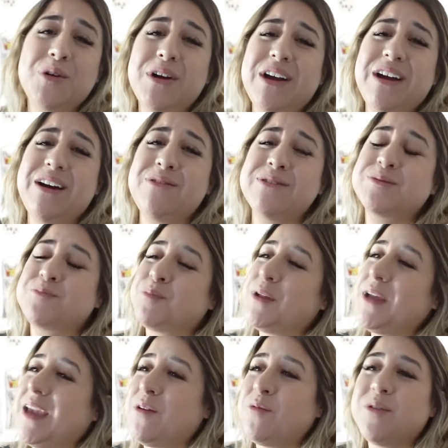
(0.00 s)
Korea was
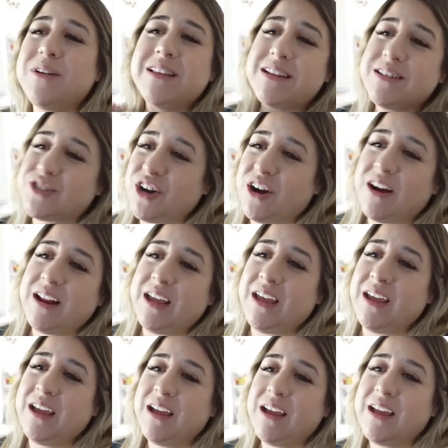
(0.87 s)
playing really
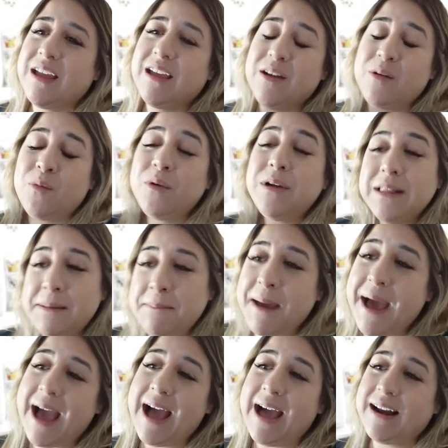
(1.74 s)
dirty, really
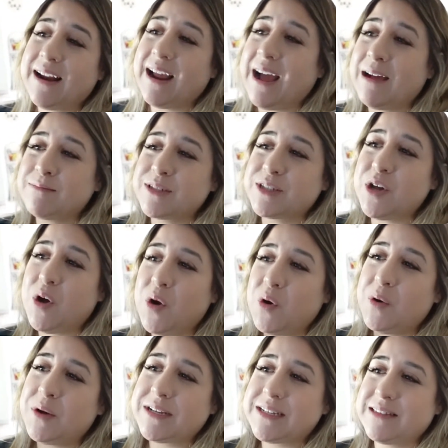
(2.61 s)
bad. I'm
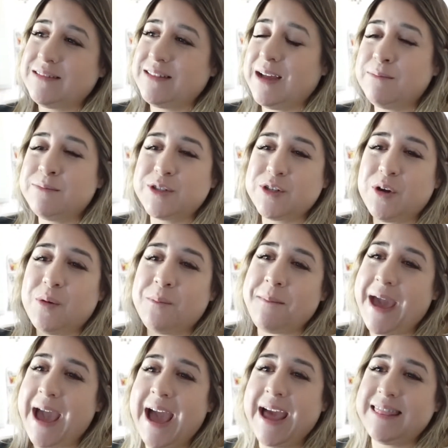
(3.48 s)
so I'm so
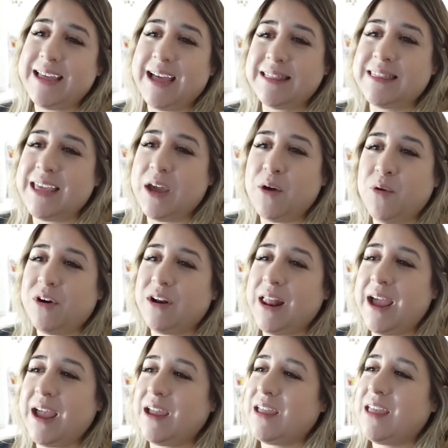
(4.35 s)
mad that they were
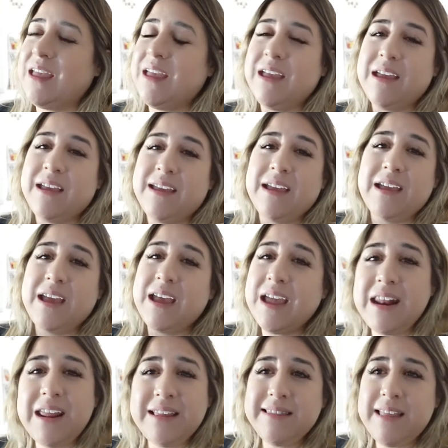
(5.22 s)
like
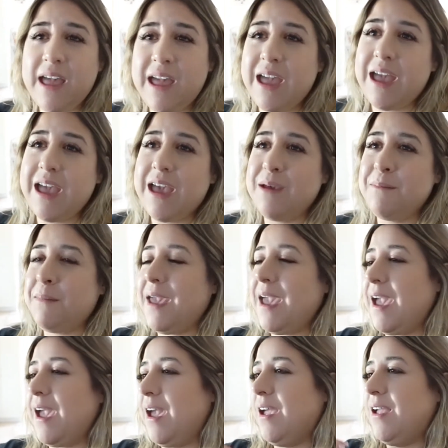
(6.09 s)
hitting them,
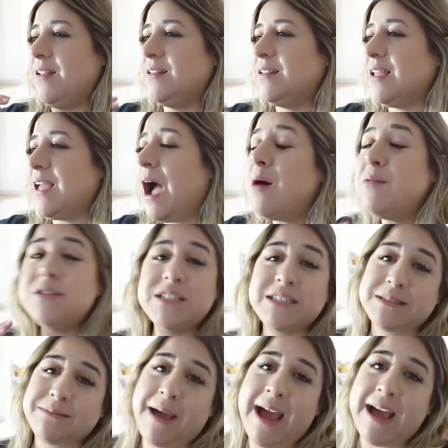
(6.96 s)
and I was
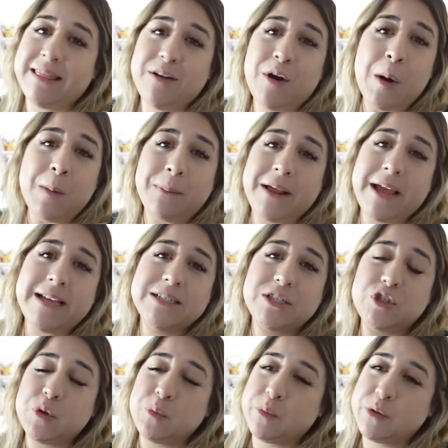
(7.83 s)
just mad. They were playing
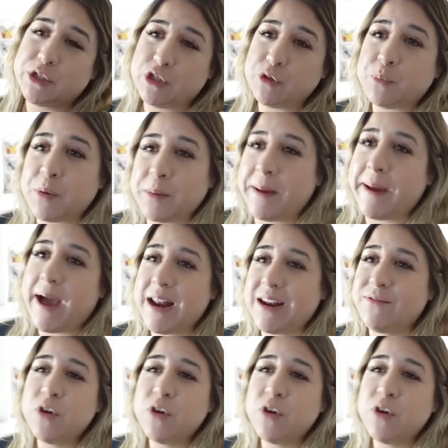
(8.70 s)
super super bad.